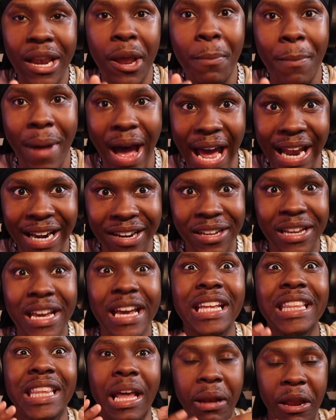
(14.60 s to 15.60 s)
man
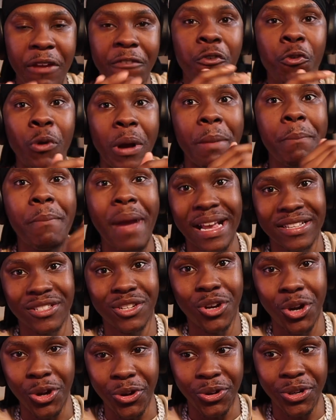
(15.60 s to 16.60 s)
that they fought in
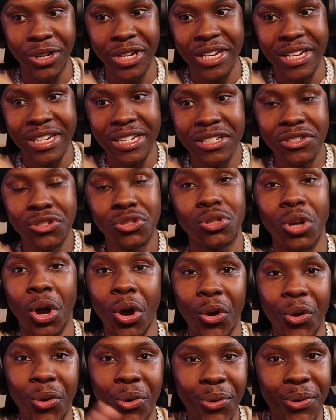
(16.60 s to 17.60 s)
Mexico.
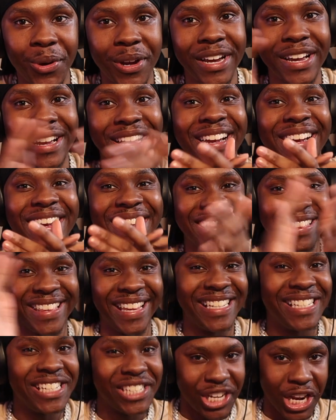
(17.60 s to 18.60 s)
So
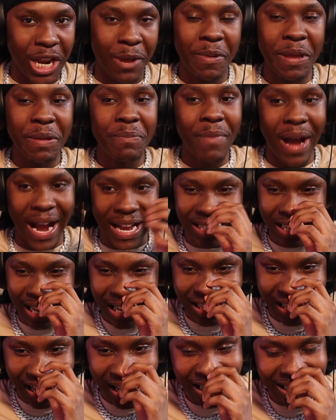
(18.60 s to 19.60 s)
this is going to be mad.
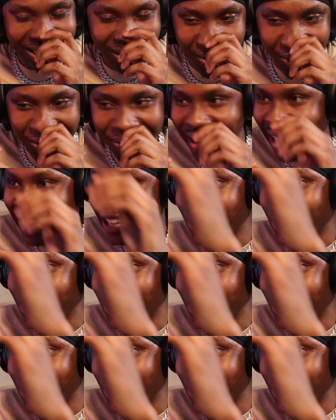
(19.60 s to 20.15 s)
I'm